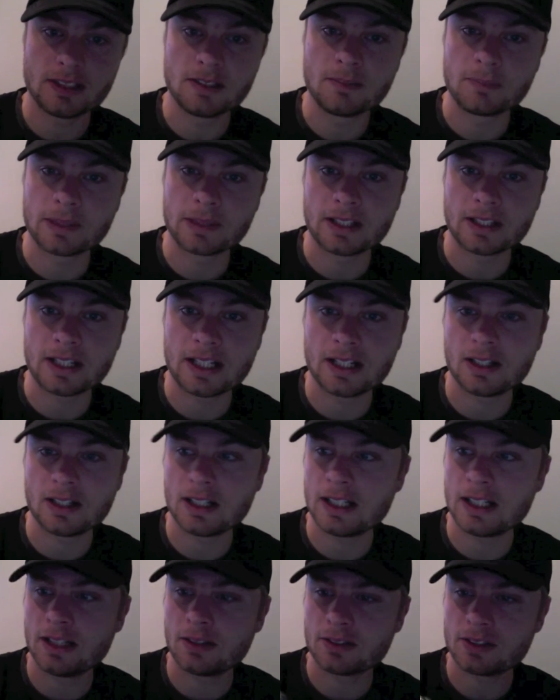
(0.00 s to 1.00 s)
but
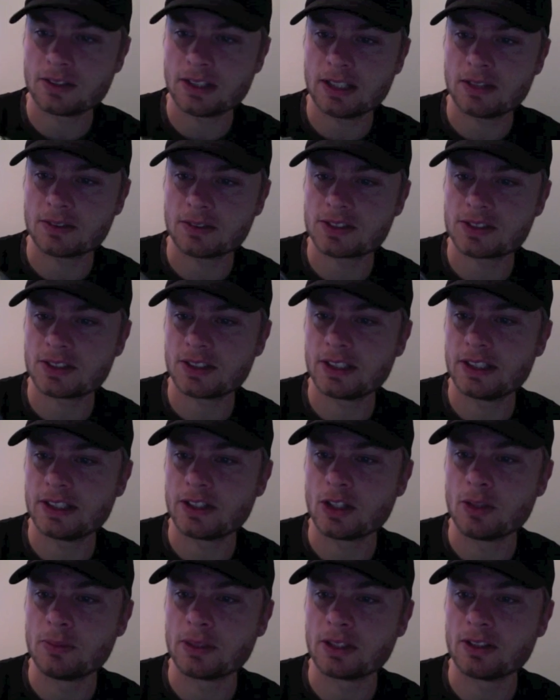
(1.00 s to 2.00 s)
outside
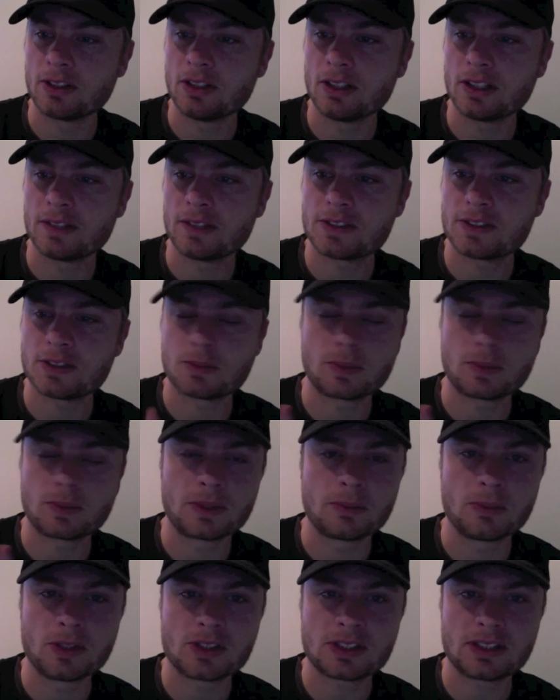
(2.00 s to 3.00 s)
opening knives is where
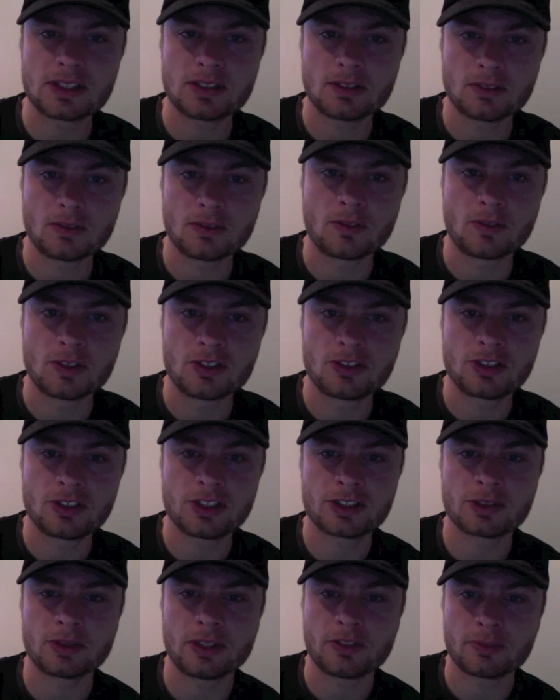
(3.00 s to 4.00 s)
most of the
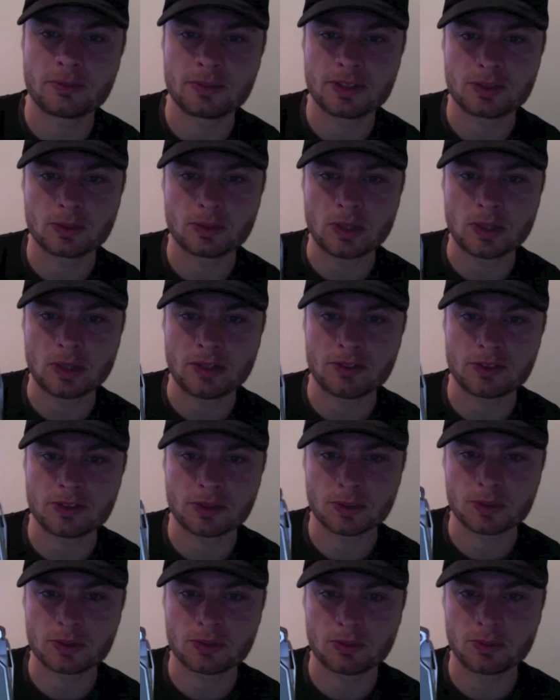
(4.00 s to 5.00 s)
traditional Leathermans all have the
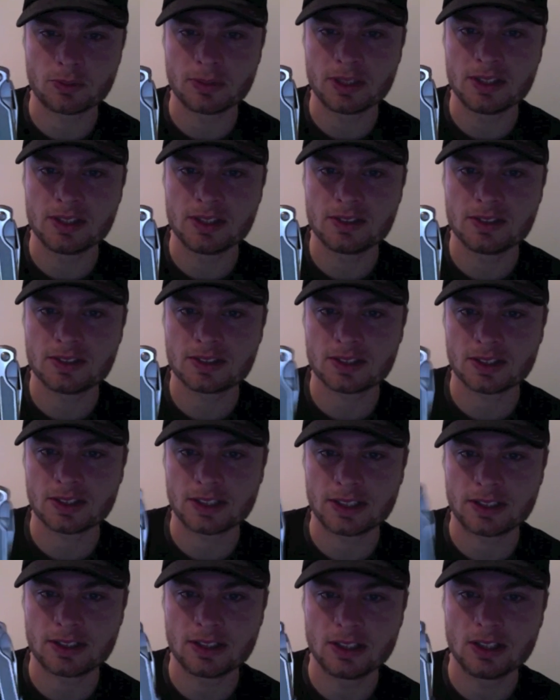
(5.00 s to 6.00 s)
tools from the
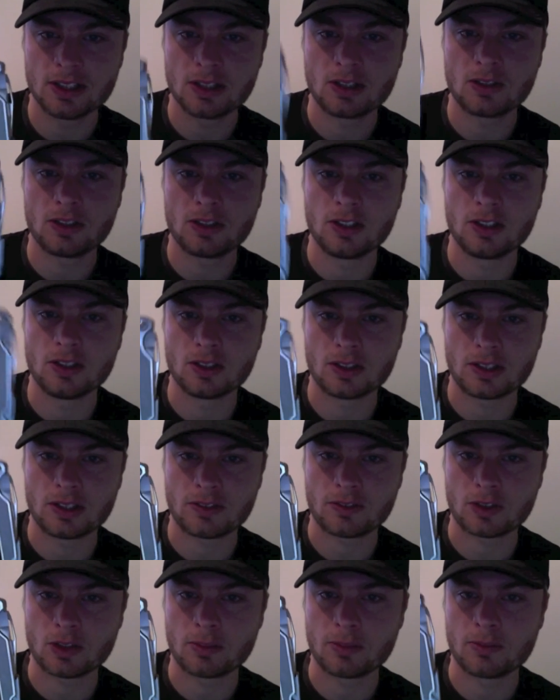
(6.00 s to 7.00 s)
inside. You have
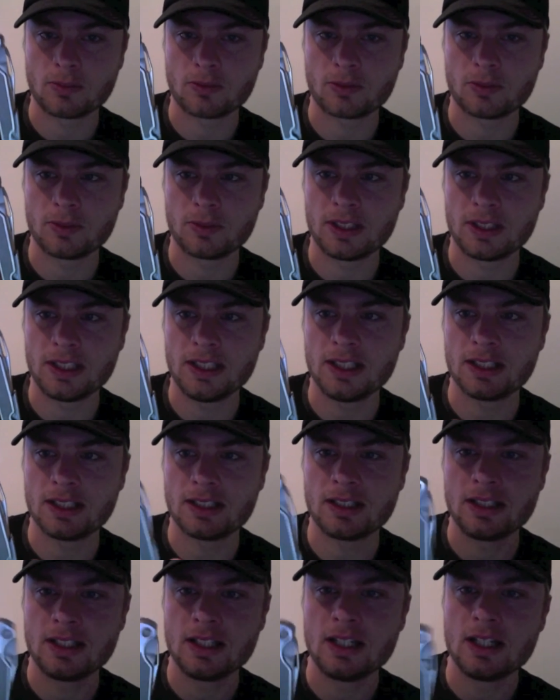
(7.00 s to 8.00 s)
to open them from in here.
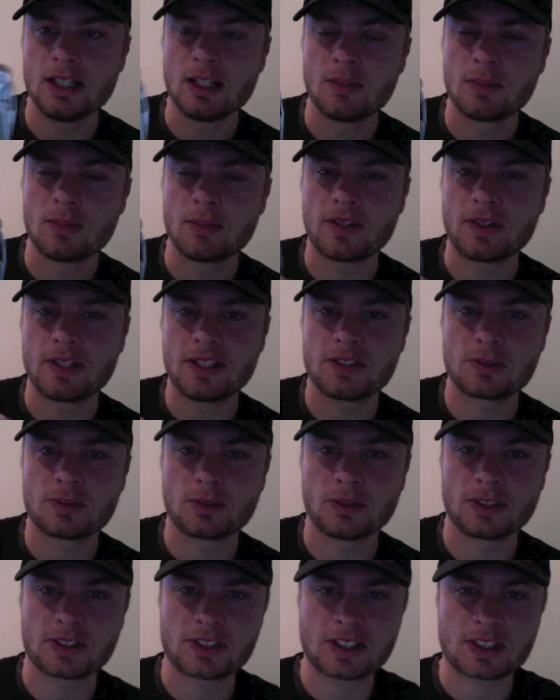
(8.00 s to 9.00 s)
But these are
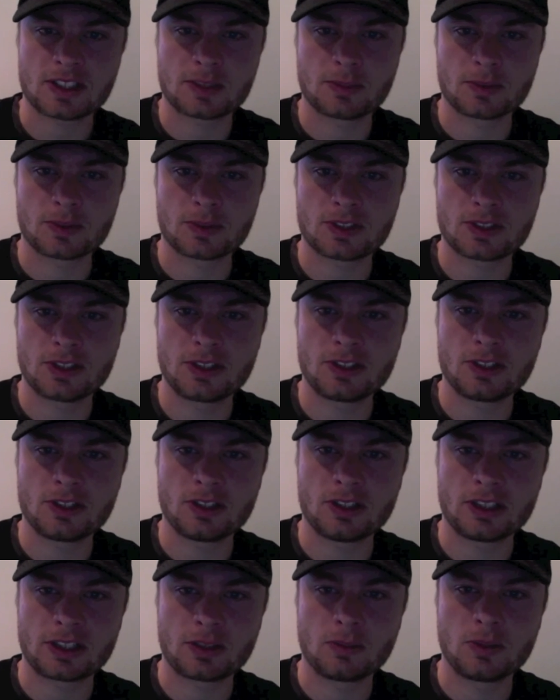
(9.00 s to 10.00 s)
all accessible. So you've got
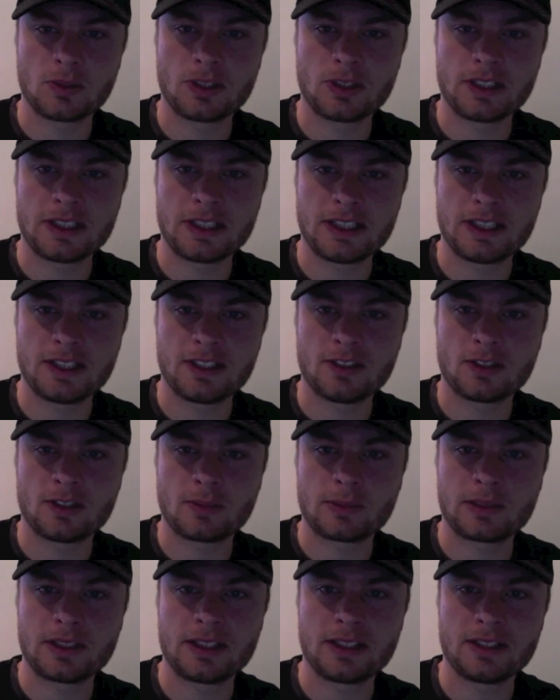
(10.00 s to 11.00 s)
like a one-handed
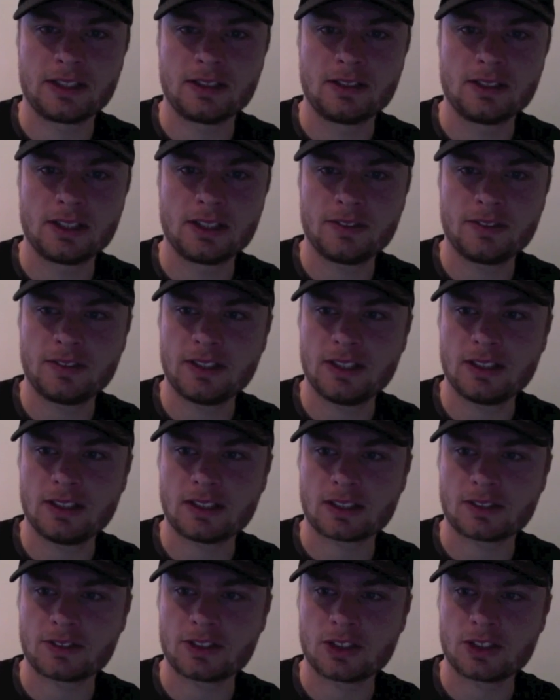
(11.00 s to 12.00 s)
operated knife here,
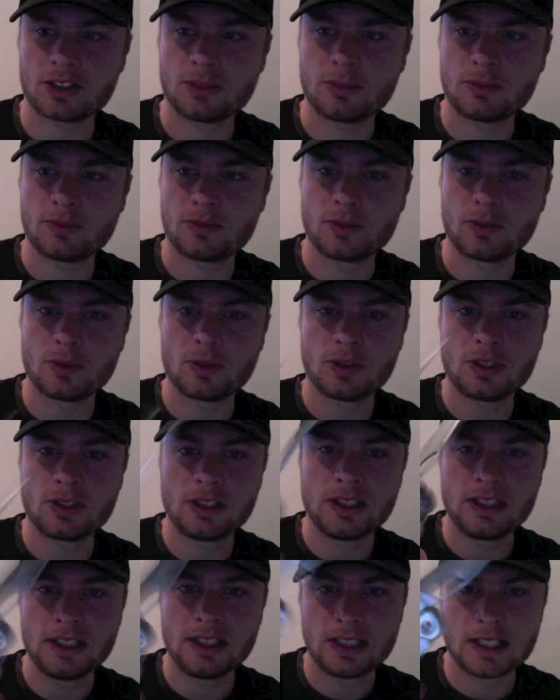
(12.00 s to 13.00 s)
like I've shown before,
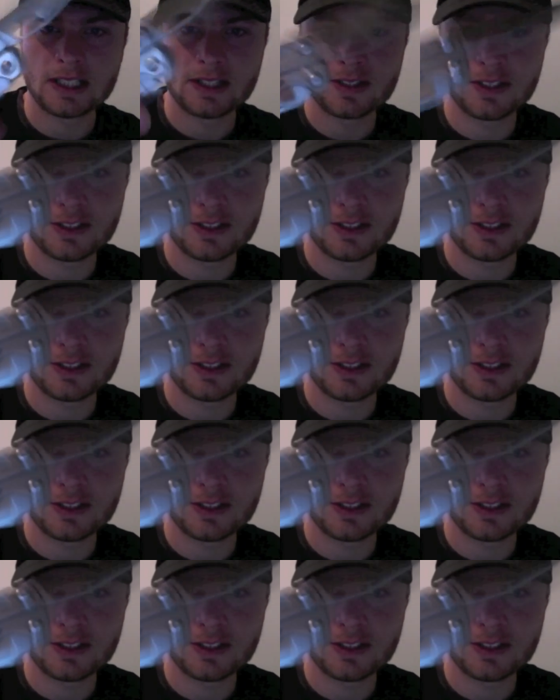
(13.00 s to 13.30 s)
and then